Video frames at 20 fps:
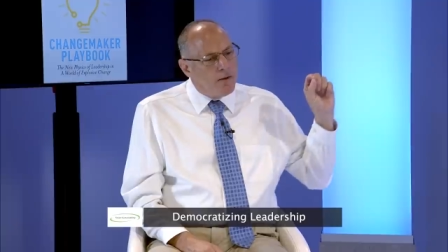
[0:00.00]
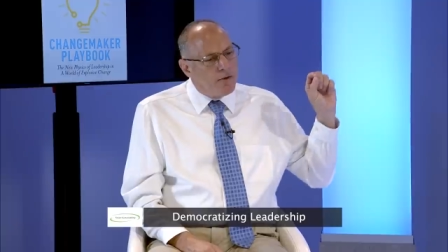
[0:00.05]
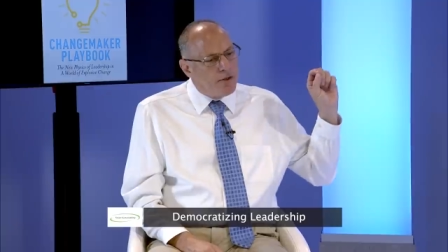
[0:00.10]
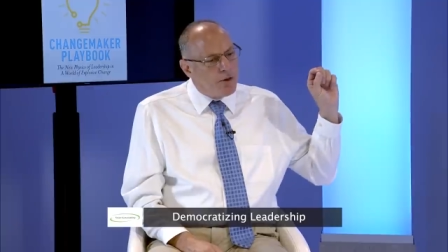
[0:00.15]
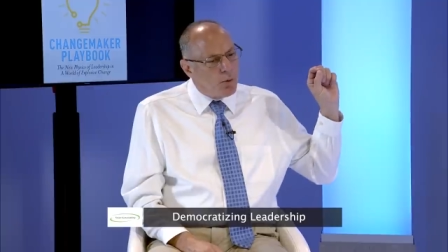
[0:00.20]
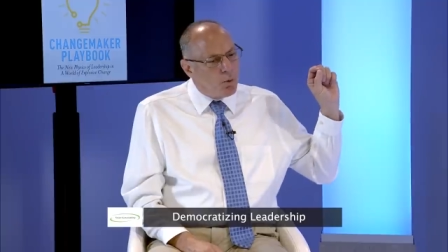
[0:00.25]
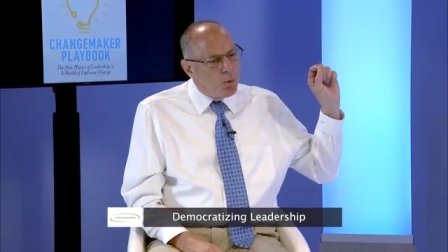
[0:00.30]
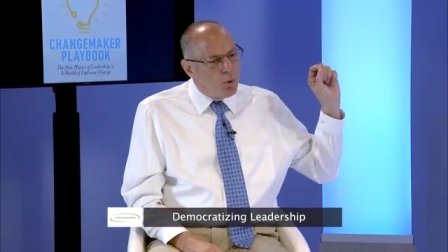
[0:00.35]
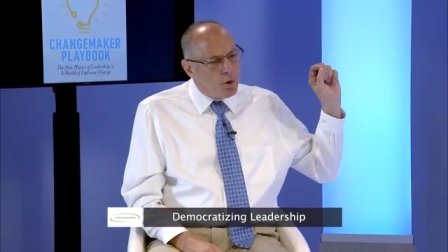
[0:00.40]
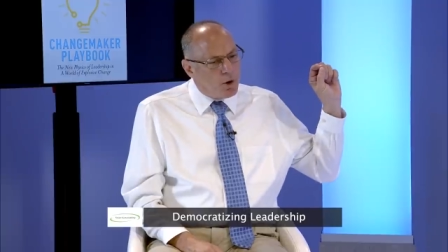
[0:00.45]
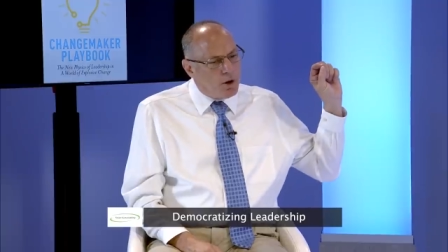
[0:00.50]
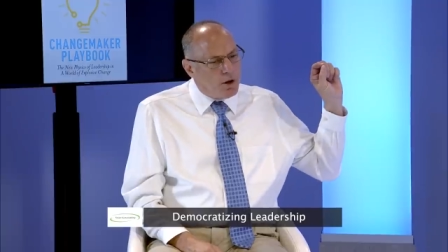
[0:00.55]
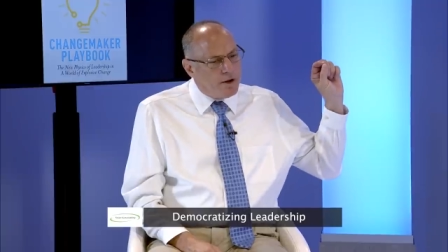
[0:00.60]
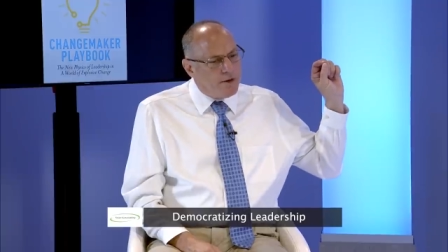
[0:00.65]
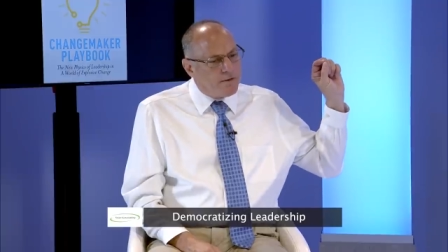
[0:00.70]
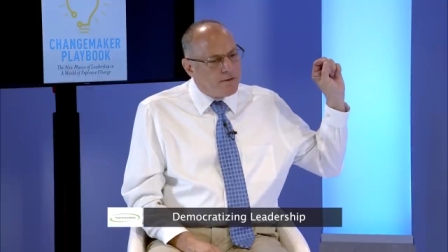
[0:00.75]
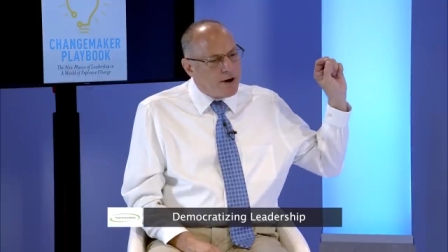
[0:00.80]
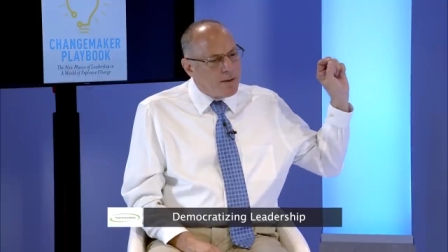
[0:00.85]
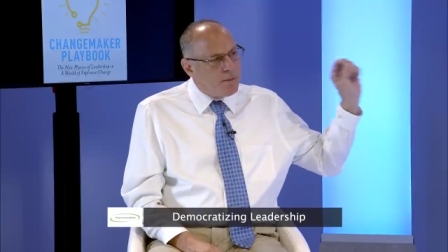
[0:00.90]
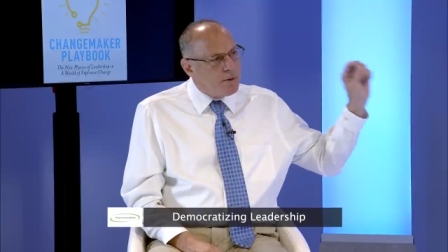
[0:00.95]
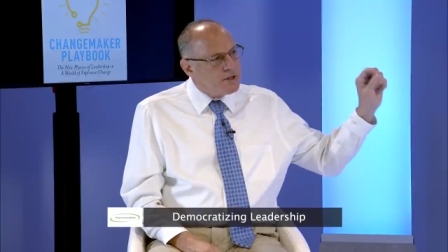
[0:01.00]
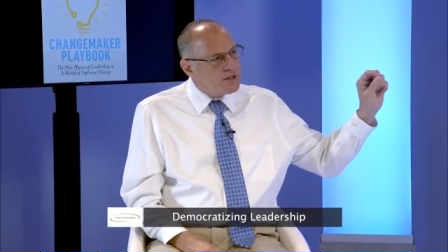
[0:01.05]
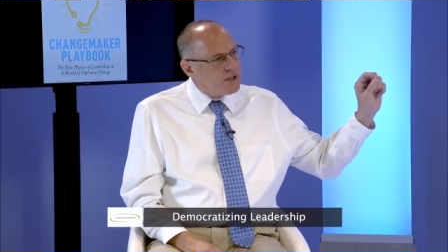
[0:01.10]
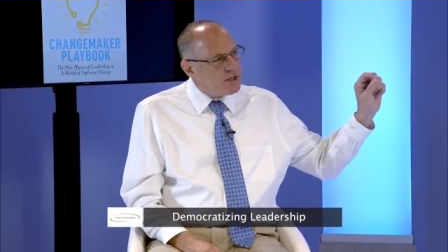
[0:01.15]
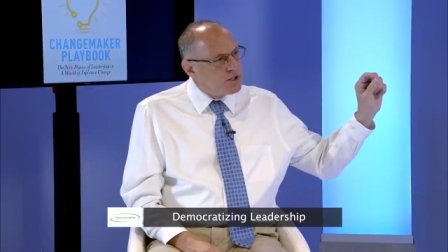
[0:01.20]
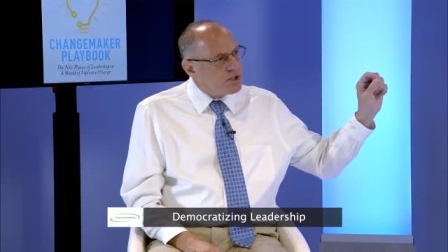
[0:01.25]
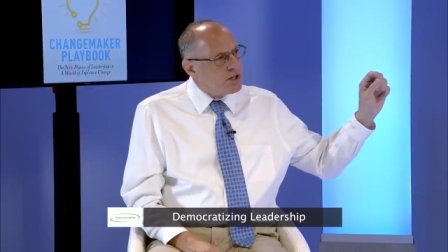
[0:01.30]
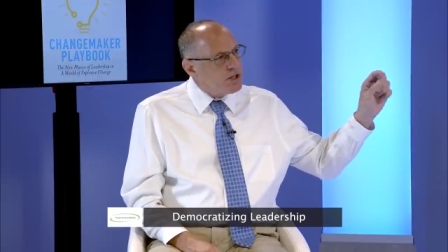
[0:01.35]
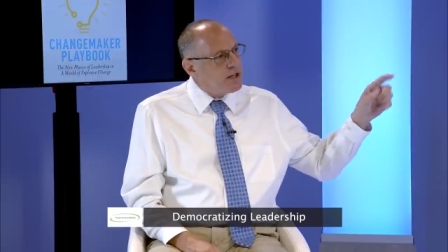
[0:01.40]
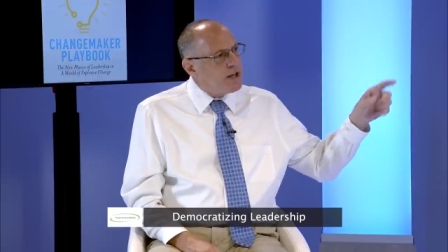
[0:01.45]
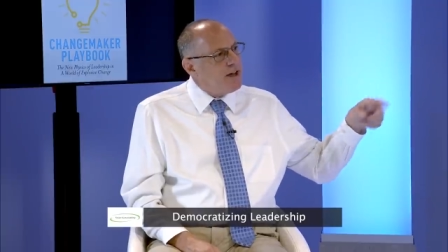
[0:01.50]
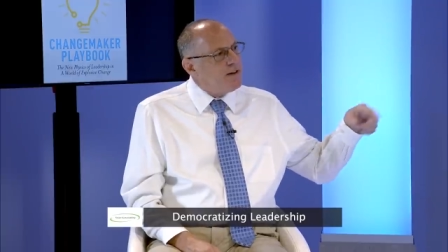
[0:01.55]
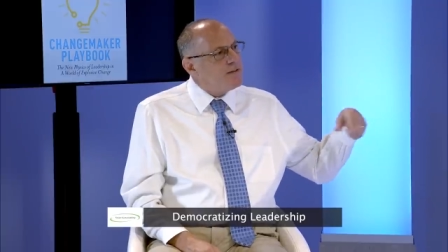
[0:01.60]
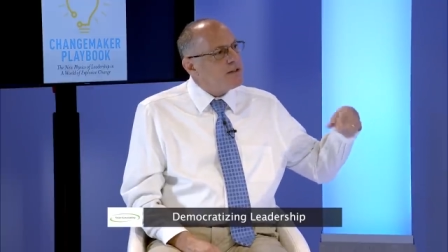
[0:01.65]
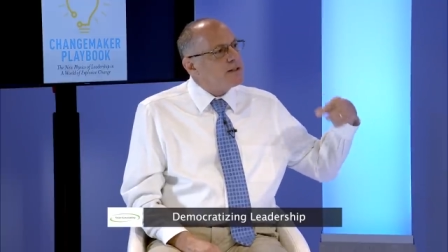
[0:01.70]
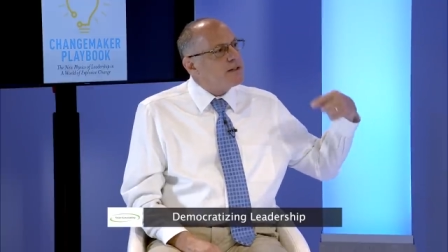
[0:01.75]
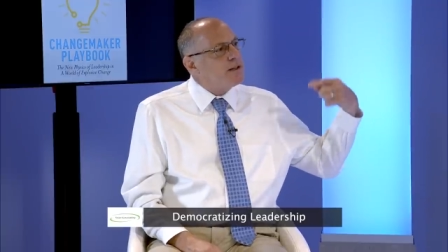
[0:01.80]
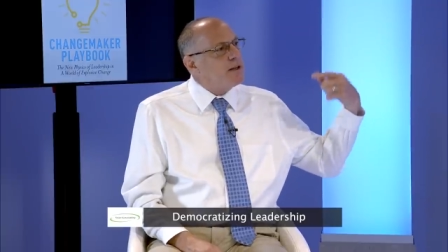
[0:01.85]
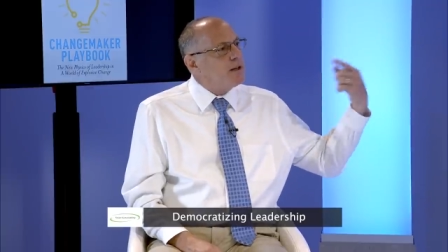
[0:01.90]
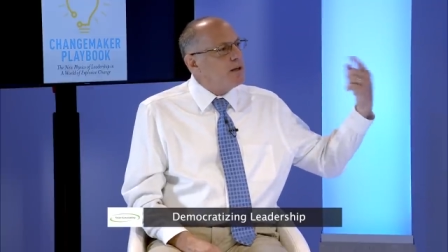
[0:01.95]
The world of repetition gave
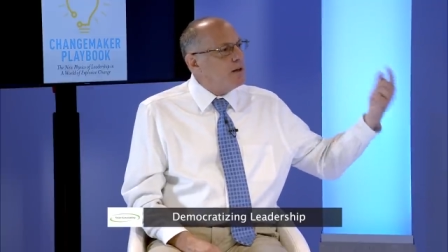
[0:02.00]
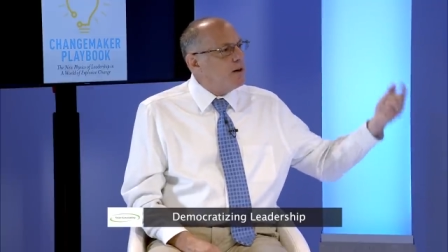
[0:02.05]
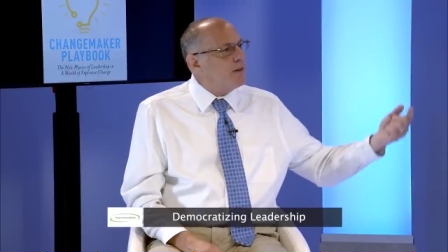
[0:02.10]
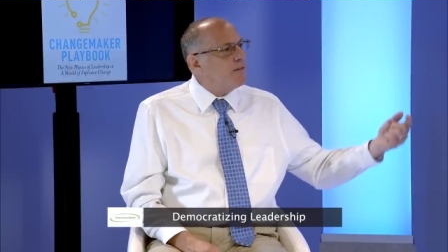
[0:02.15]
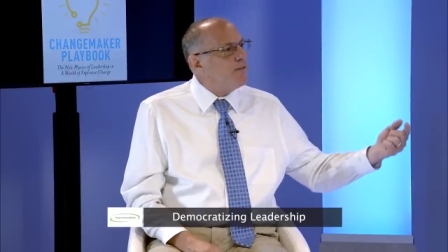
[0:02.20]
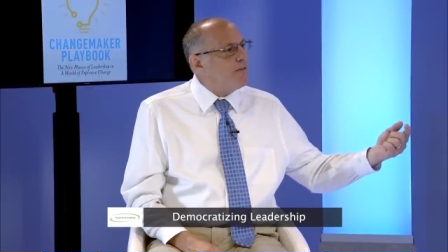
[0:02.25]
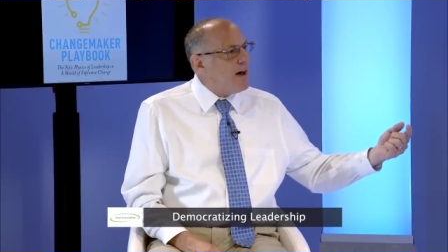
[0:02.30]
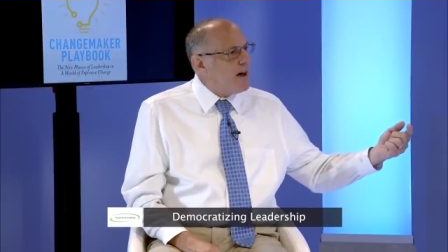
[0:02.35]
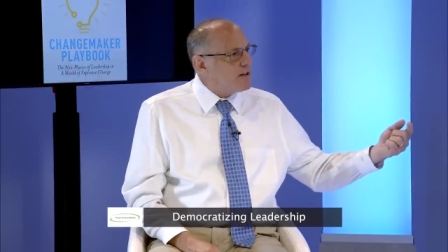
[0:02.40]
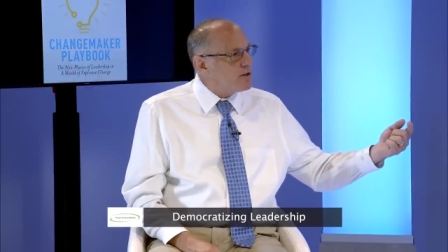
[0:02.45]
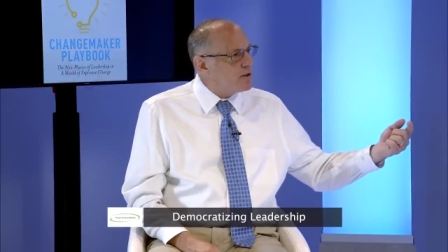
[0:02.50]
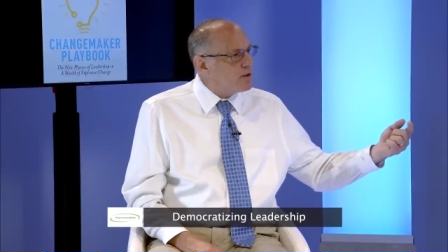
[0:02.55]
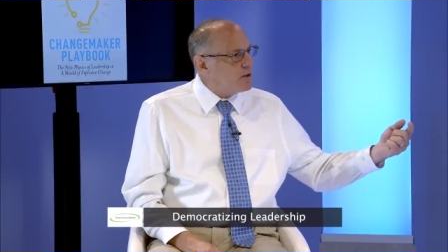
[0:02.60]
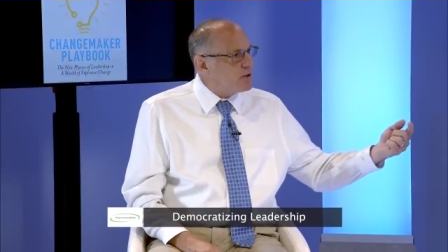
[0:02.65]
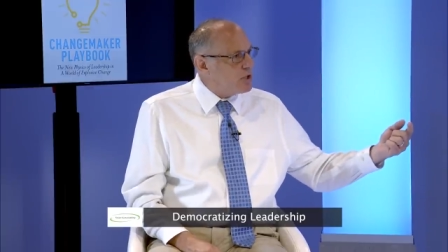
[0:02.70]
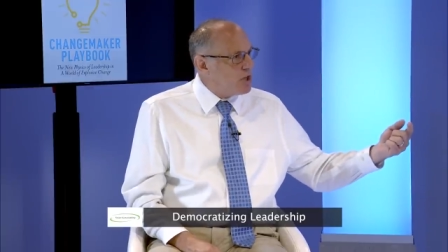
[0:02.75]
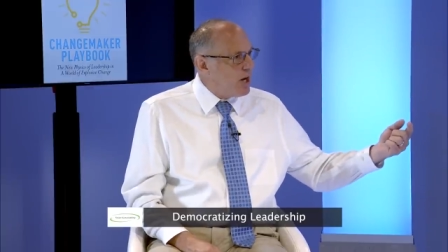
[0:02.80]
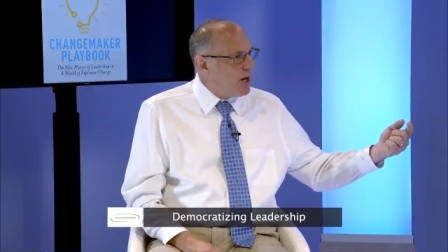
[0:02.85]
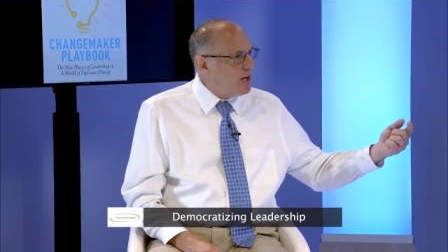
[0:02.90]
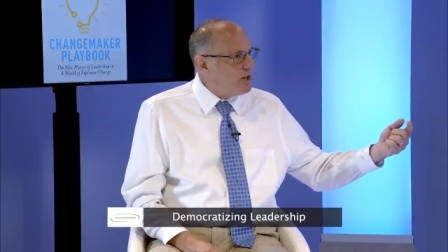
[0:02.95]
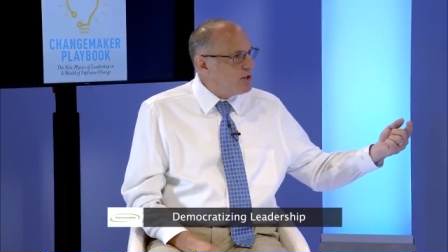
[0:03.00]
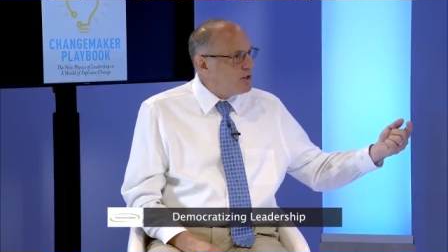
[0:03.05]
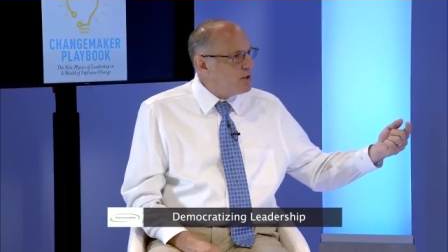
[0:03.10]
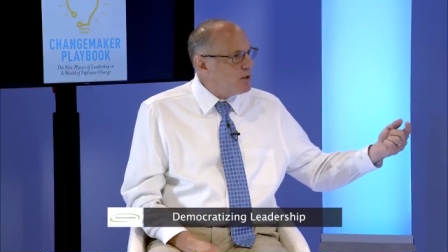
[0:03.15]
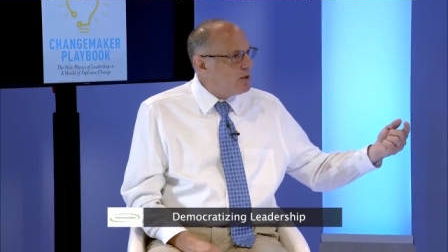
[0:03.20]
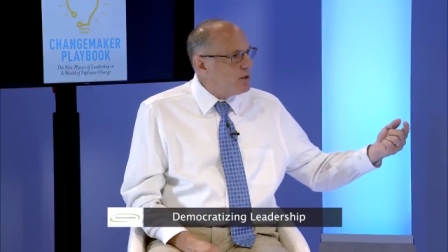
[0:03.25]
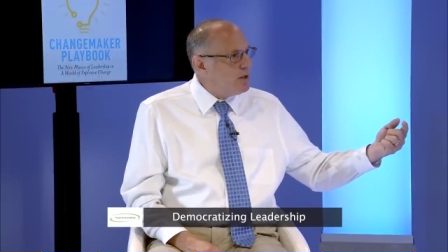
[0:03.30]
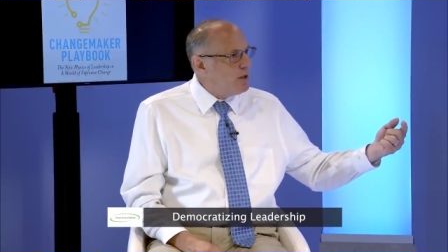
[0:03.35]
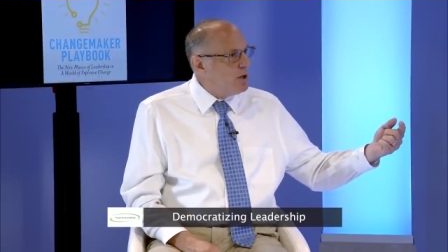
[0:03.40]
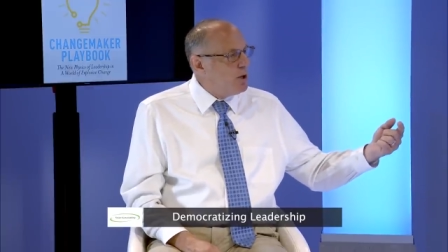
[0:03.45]
us linear faster change.